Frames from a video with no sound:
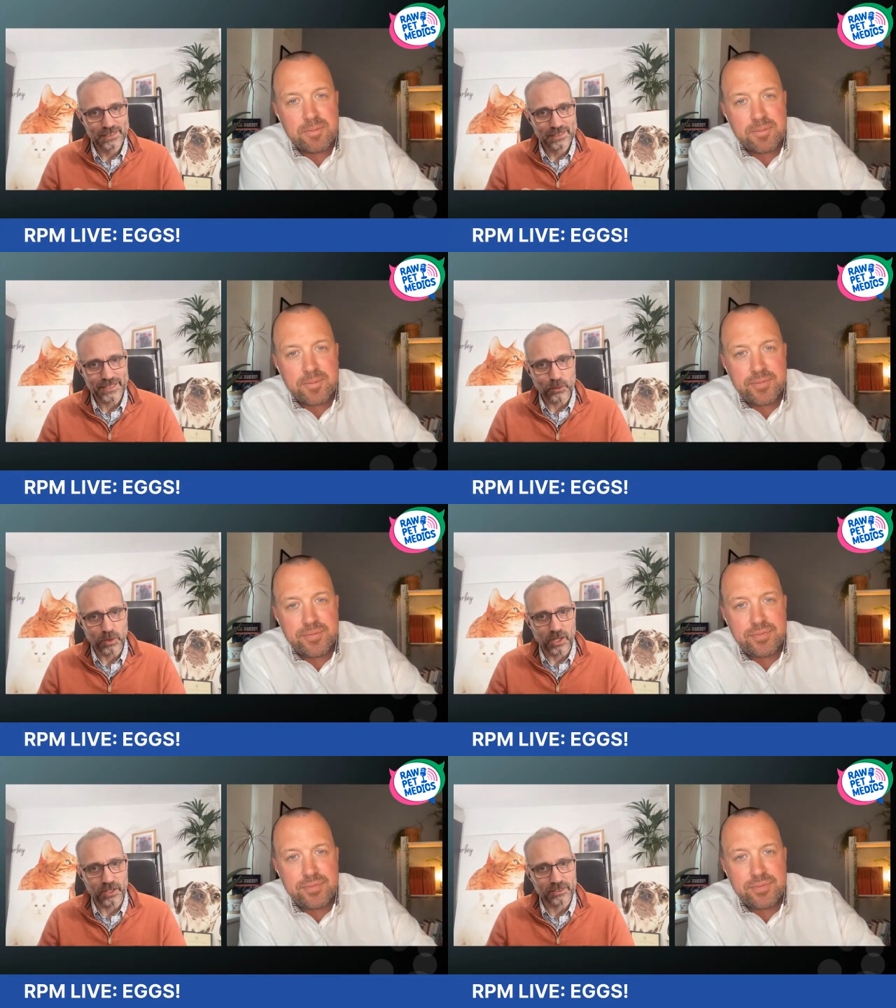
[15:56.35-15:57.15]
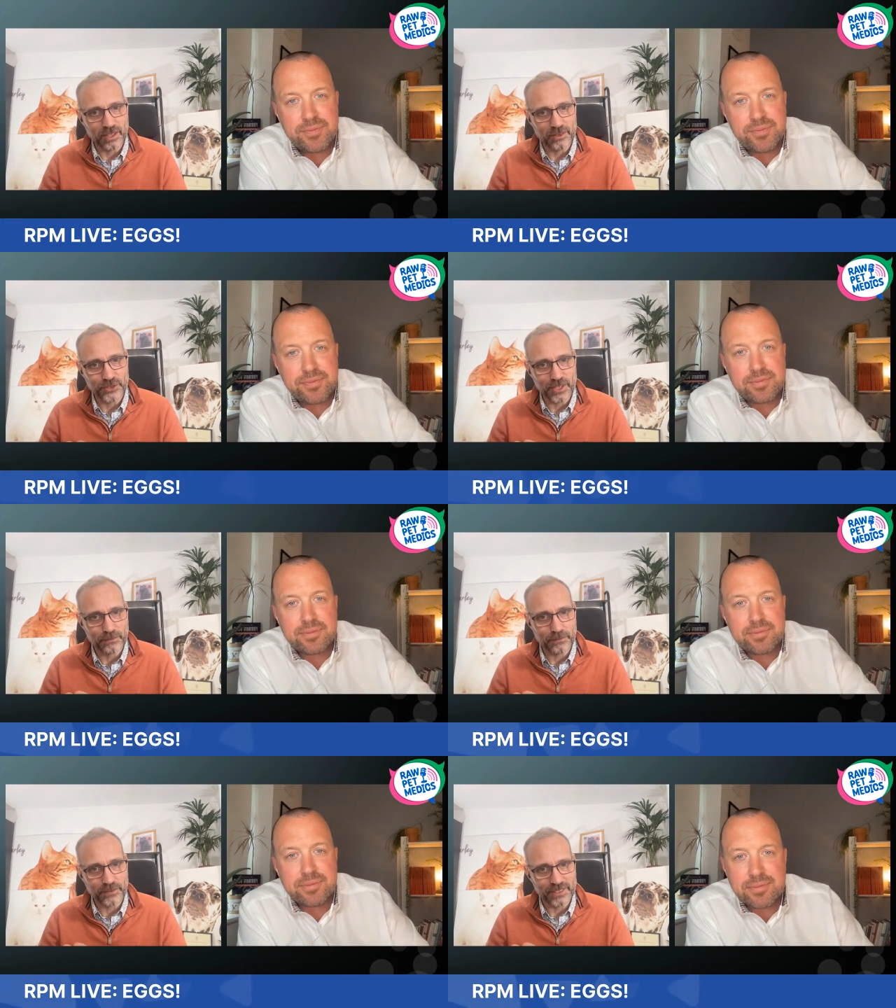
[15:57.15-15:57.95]
Speaker 1: yeah wildlife
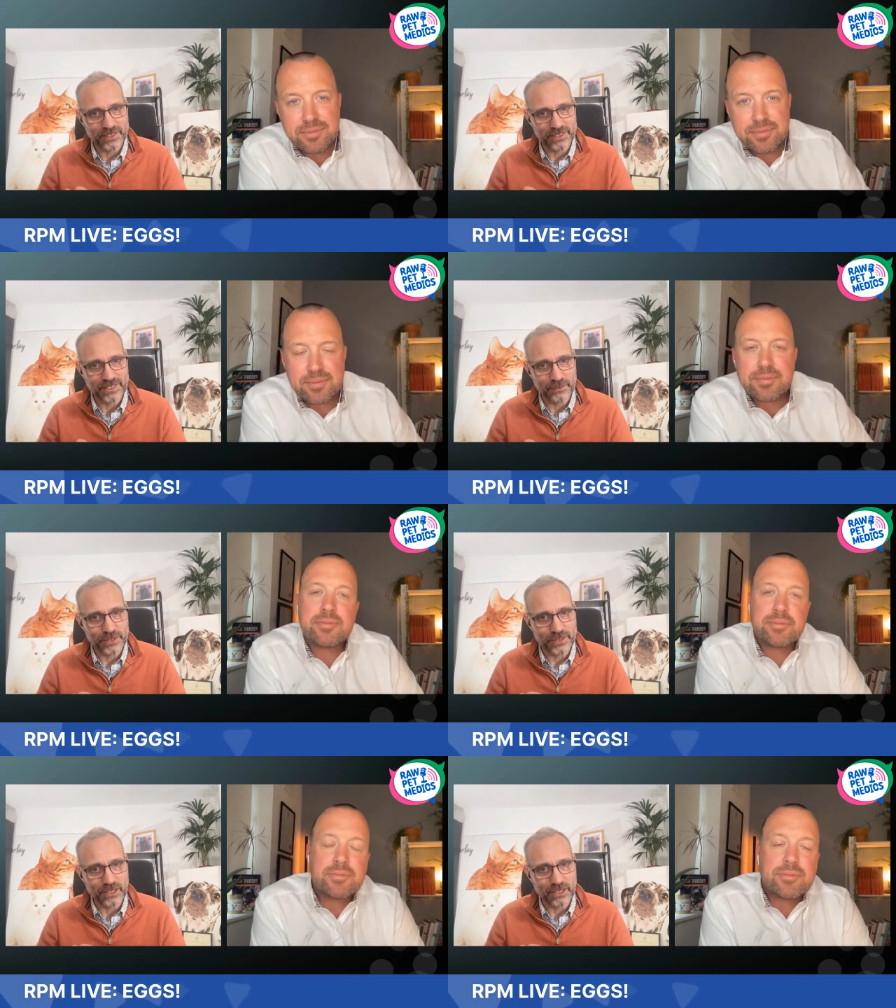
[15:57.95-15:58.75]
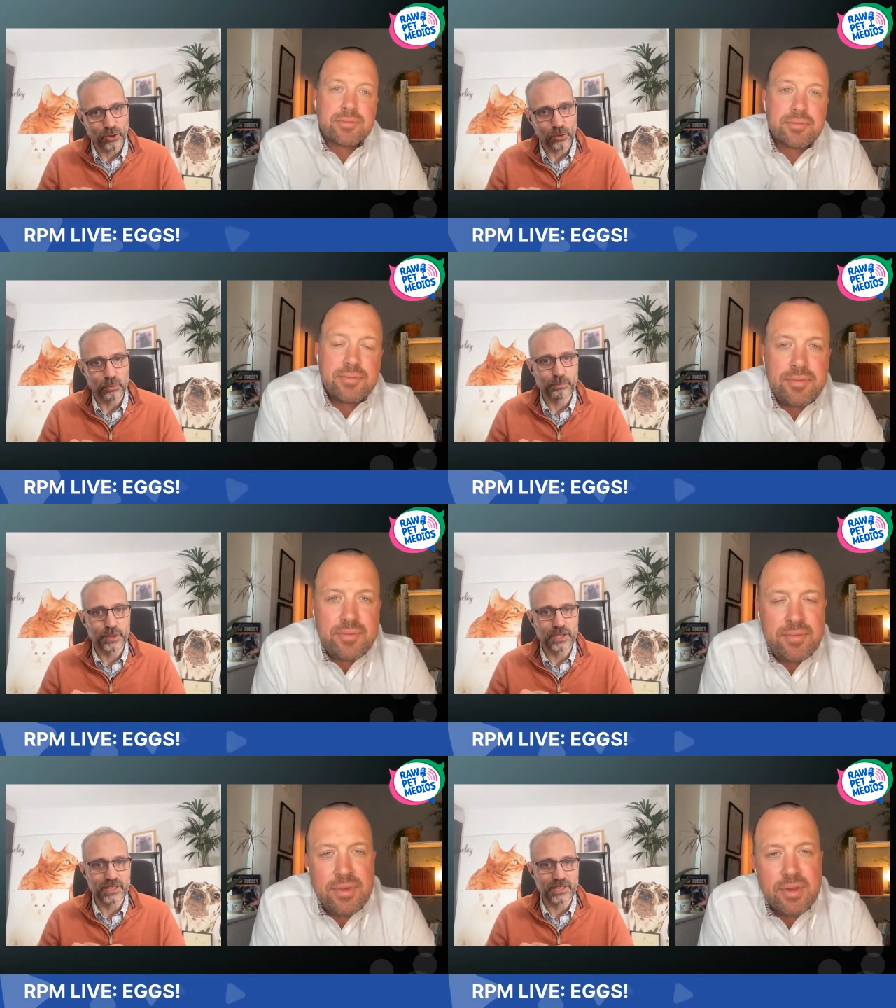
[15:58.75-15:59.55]
stuff, and they were doing the whole
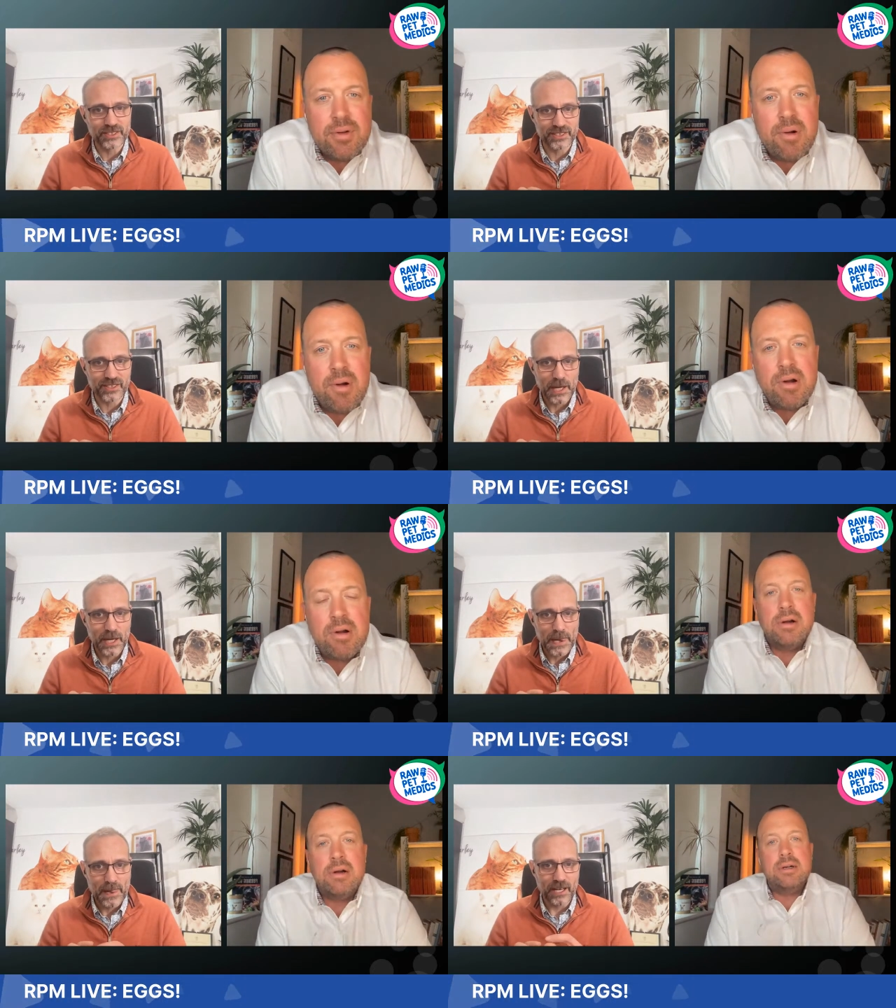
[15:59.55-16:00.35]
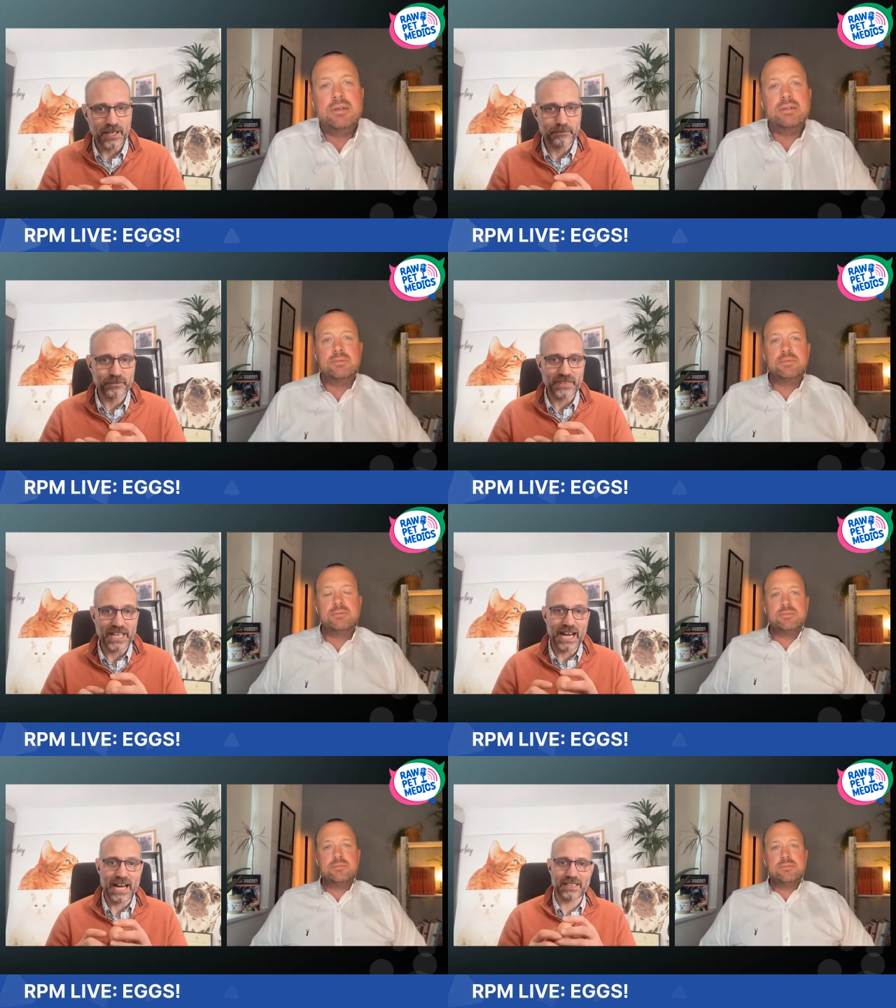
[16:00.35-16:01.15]
birds um,
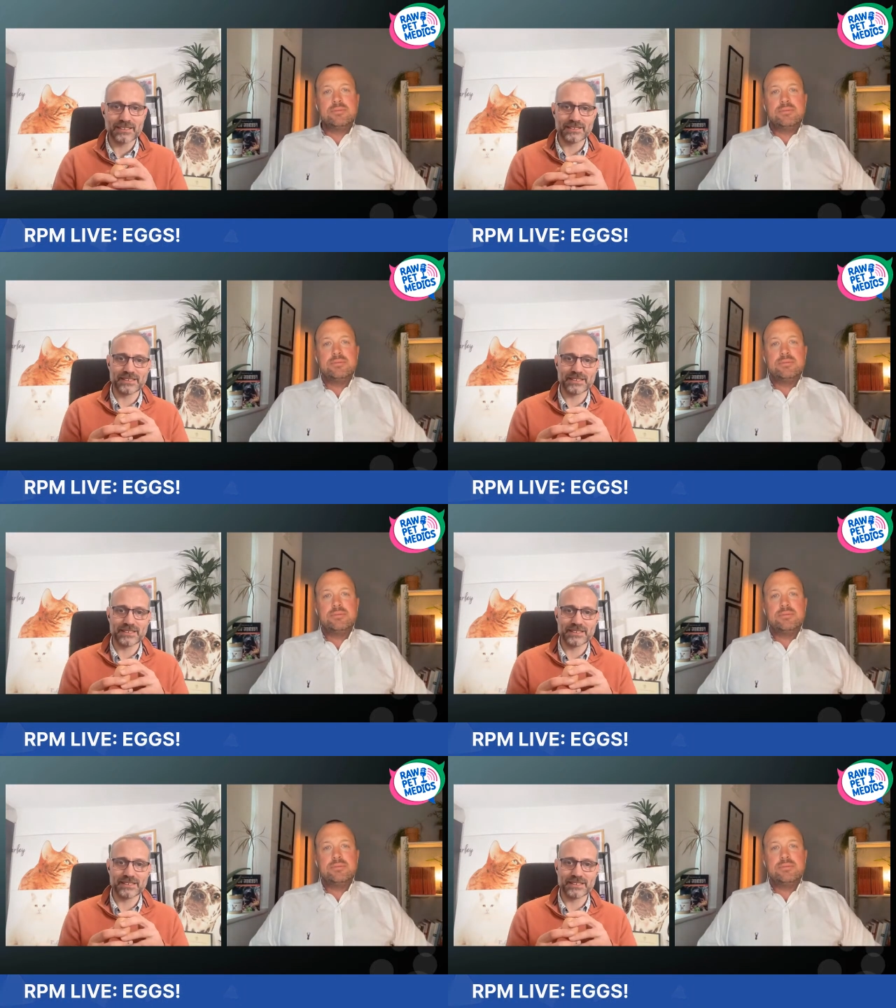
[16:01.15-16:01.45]
and